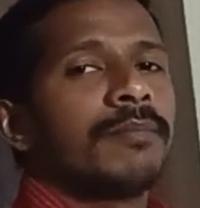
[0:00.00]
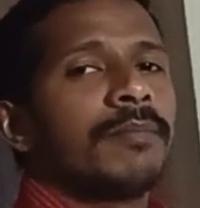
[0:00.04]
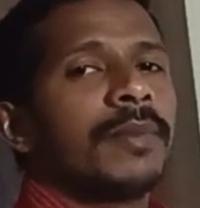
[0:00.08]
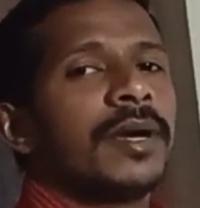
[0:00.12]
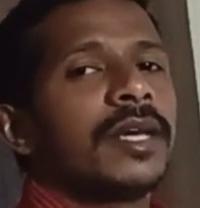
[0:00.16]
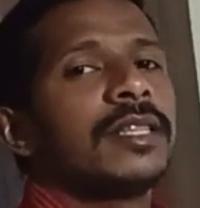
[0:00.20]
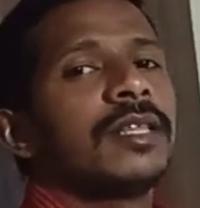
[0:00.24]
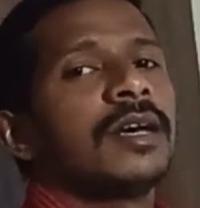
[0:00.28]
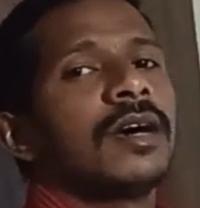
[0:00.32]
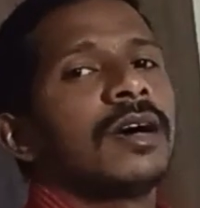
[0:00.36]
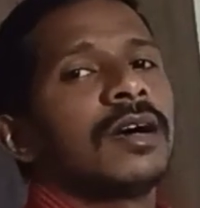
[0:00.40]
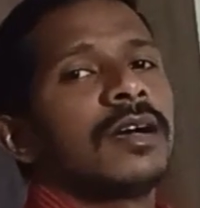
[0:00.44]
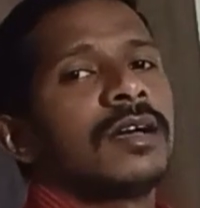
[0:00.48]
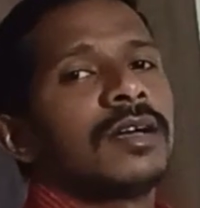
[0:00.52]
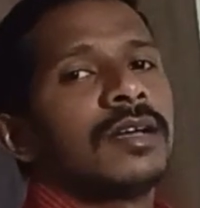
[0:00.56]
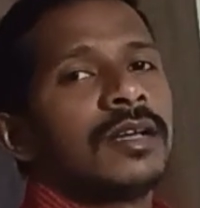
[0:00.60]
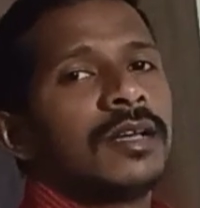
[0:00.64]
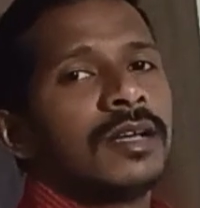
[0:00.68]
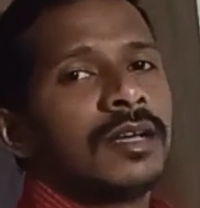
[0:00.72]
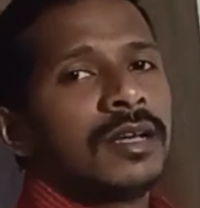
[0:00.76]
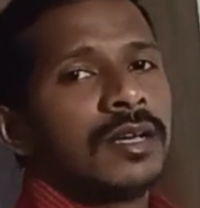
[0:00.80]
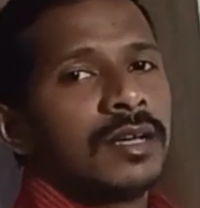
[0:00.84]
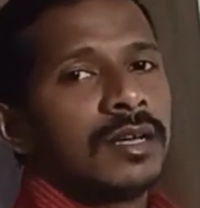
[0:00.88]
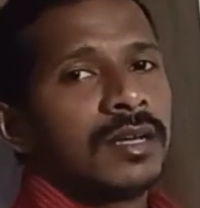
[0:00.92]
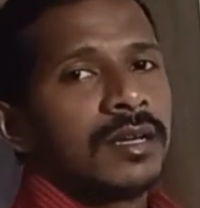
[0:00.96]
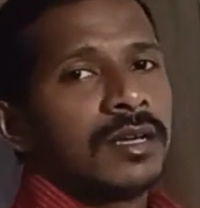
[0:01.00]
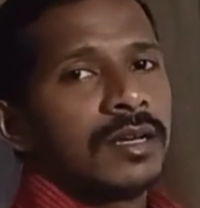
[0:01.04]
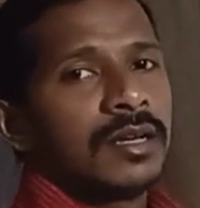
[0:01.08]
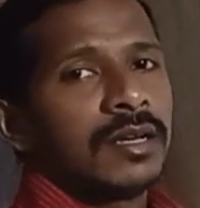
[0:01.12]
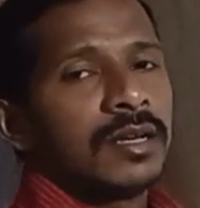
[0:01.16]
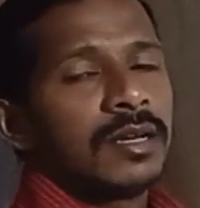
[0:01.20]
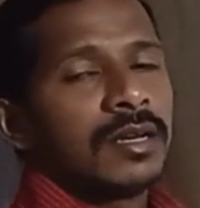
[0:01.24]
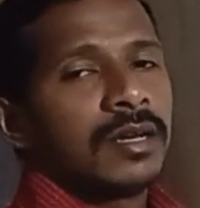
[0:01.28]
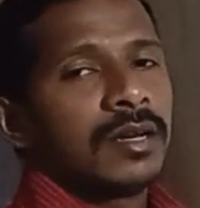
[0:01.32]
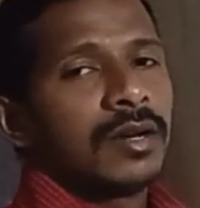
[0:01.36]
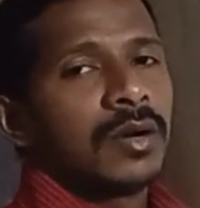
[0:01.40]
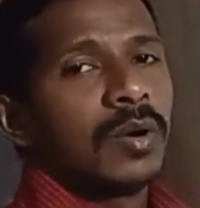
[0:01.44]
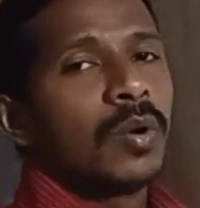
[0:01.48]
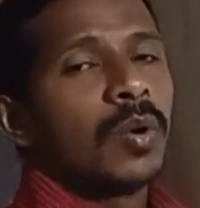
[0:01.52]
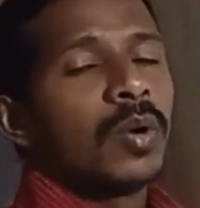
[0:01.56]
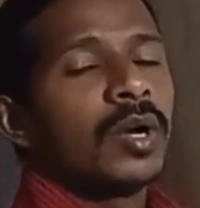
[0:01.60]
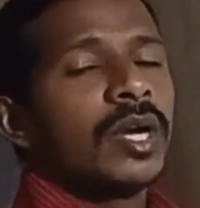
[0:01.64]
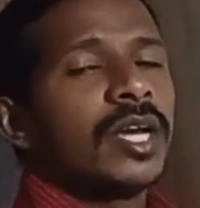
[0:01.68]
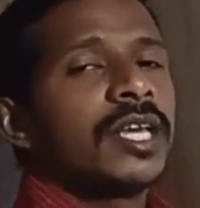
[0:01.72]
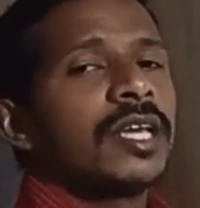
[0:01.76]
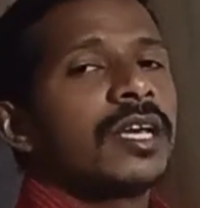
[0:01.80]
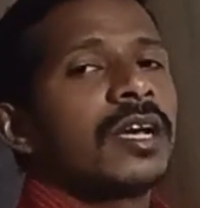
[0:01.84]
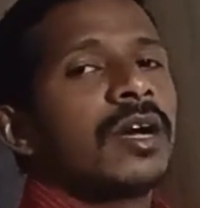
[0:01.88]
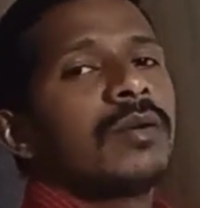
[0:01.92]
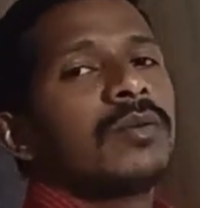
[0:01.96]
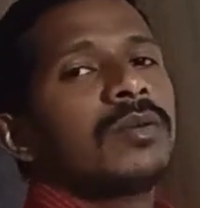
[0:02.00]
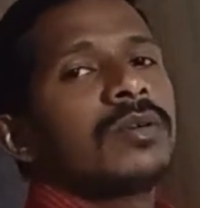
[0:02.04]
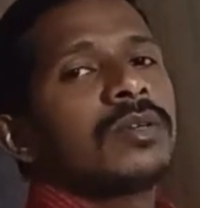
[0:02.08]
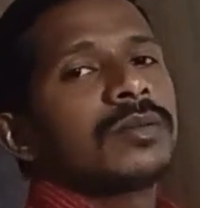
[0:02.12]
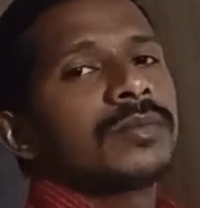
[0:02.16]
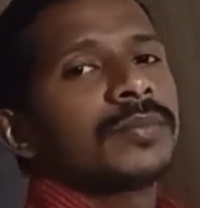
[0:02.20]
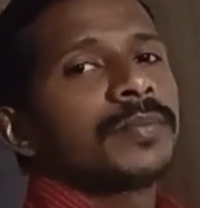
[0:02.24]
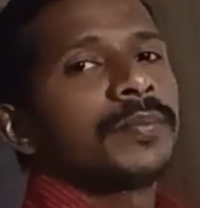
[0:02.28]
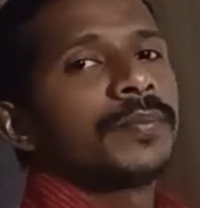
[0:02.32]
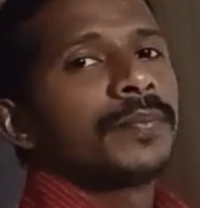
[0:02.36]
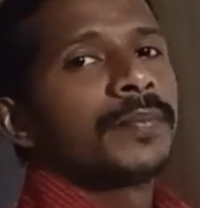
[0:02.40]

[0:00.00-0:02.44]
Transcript: by the holding out,